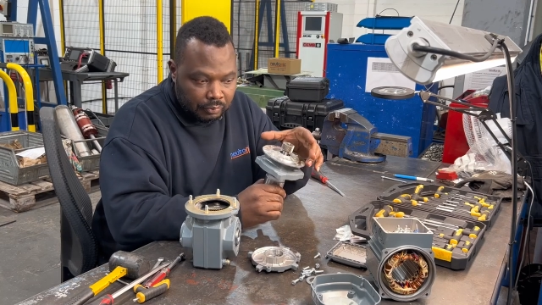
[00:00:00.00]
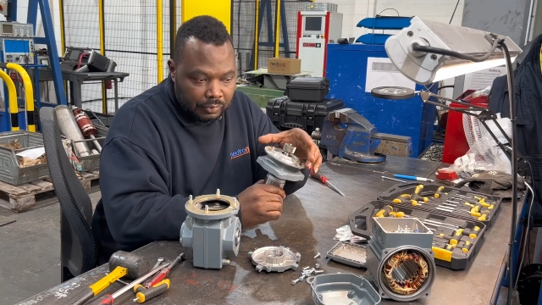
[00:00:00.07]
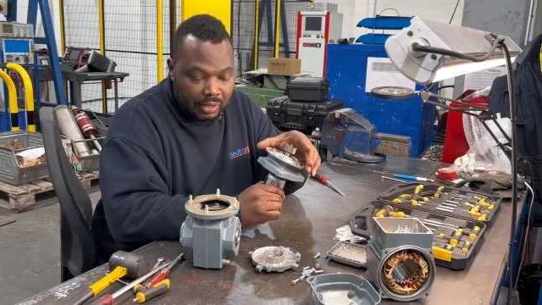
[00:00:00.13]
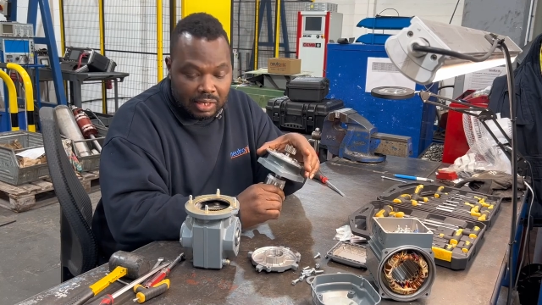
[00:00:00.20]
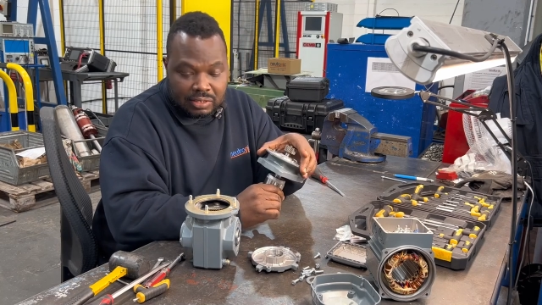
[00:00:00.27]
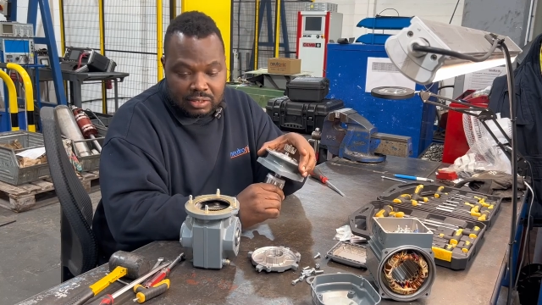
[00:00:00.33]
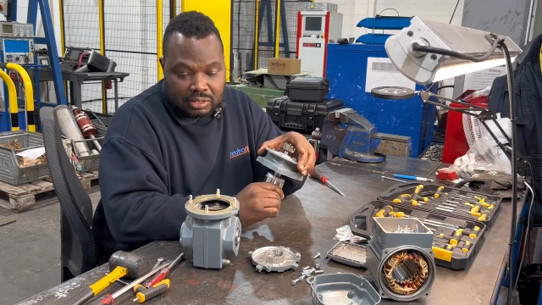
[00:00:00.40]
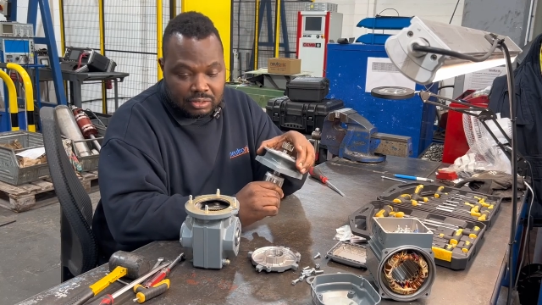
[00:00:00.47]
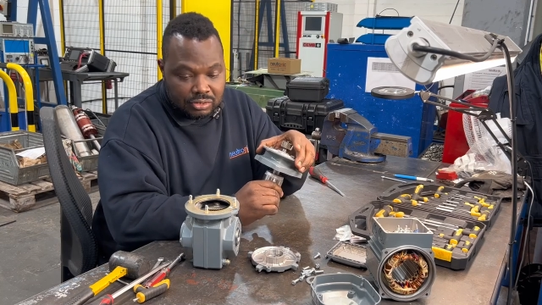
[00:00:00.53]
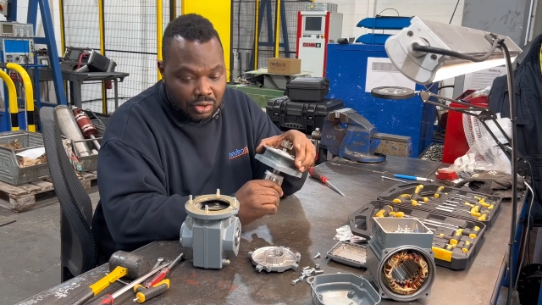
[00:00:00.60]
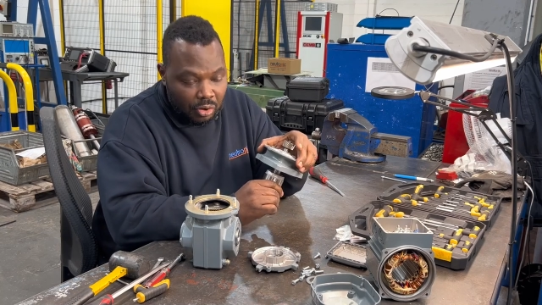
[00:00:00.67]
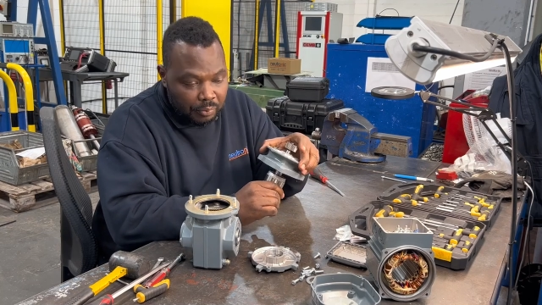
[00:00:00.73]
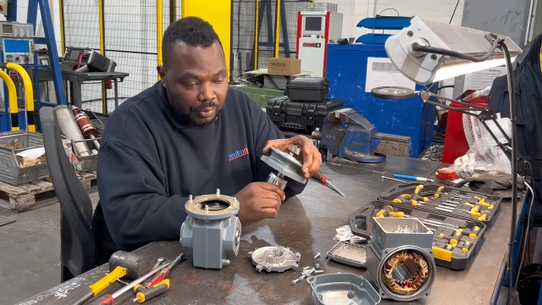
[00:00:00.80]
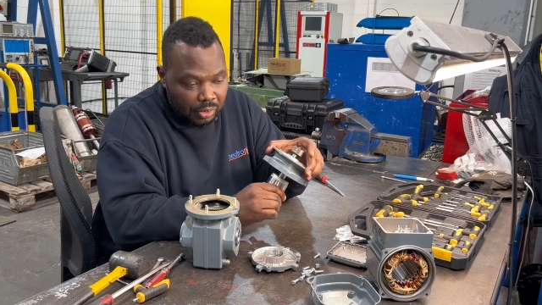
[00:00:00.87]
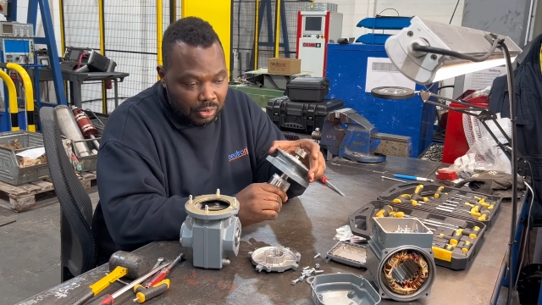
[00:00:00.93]
That's a
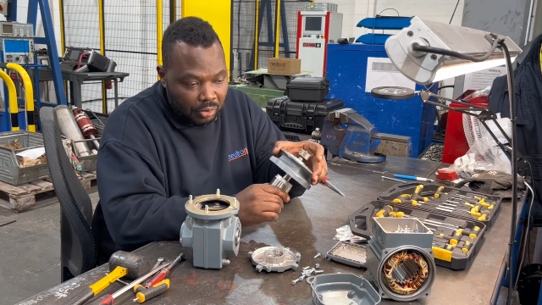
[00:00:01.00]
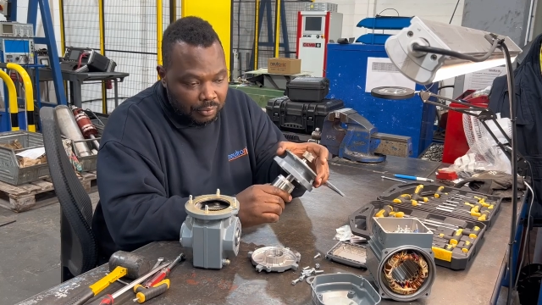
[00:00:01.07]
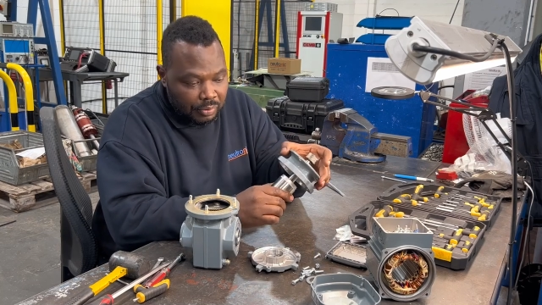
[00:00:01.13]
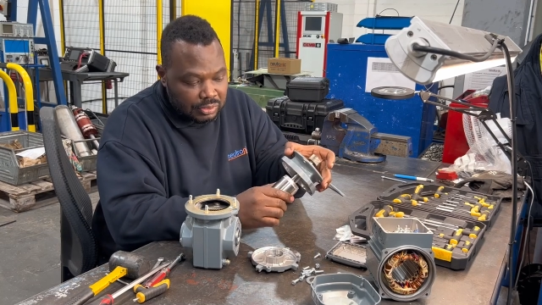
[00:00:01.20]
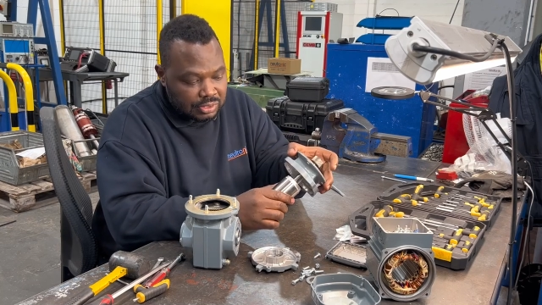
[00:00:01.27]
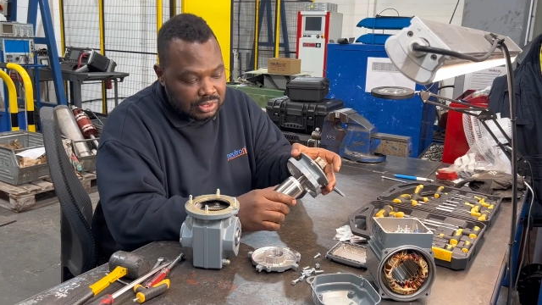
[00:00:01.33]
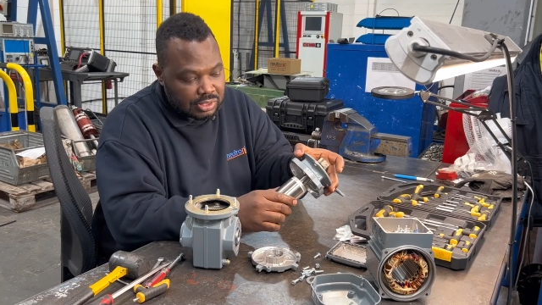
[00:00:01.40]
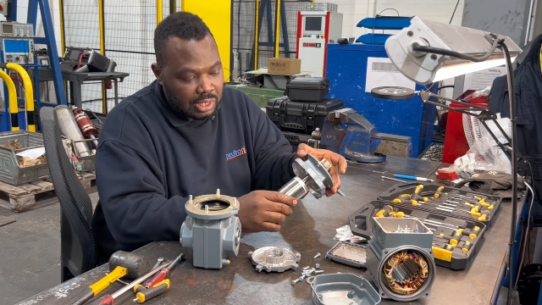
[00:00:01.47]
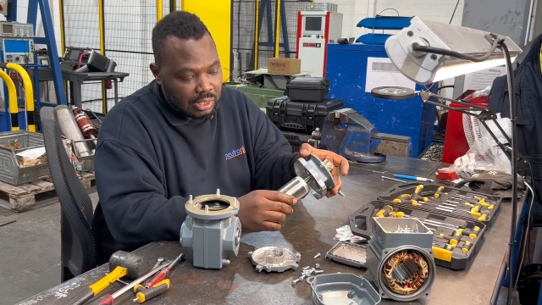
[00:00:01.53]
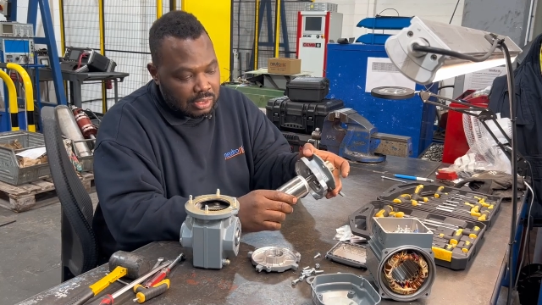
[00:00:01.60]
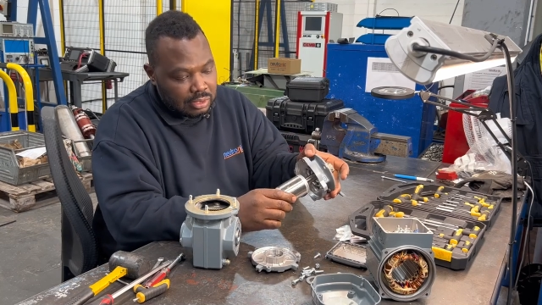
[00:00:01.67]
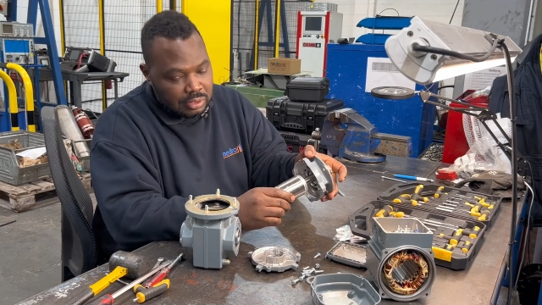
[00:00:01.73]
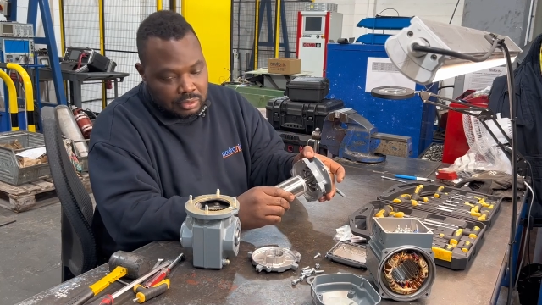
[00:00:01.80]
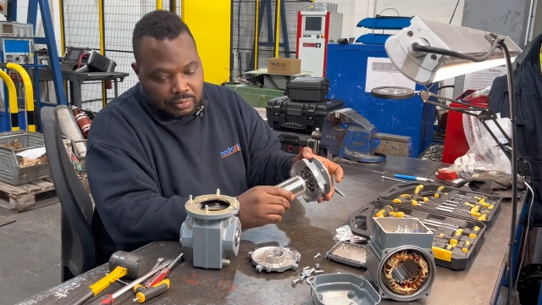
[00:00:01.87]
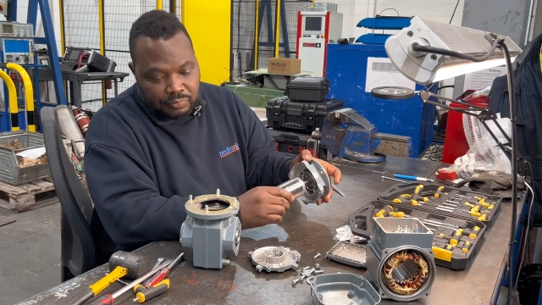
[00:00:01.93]
normal common
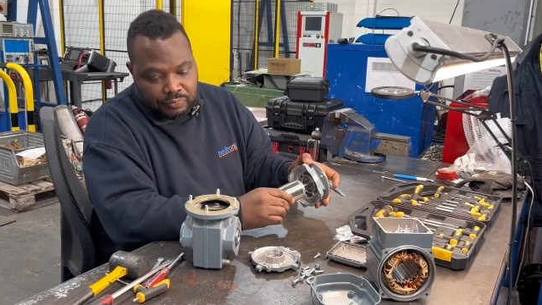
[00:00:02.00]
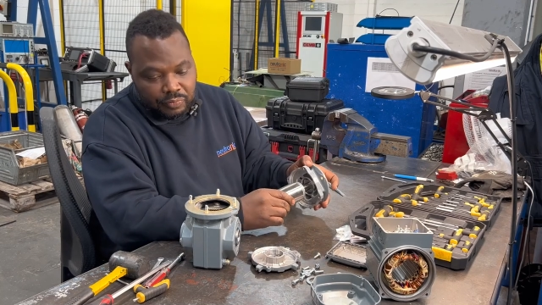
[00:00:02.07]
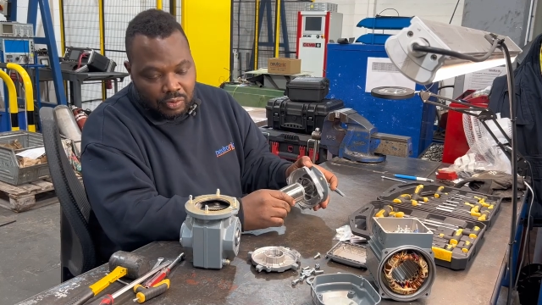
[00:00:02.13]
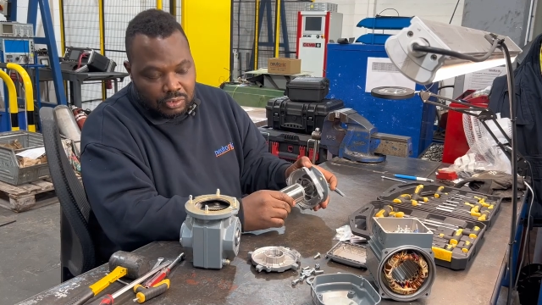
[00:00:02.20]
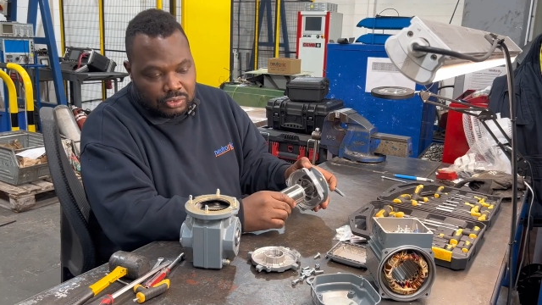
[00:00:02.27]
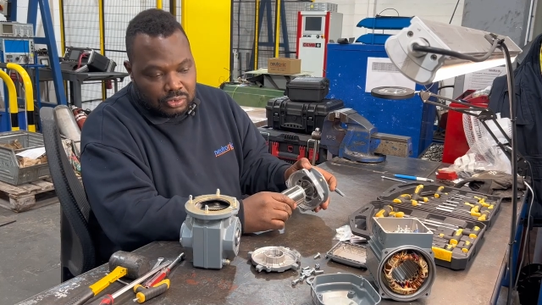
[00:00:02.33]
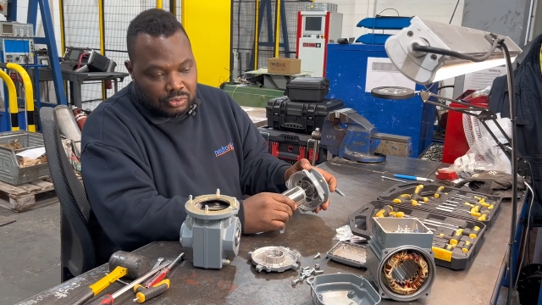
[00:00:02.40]
fault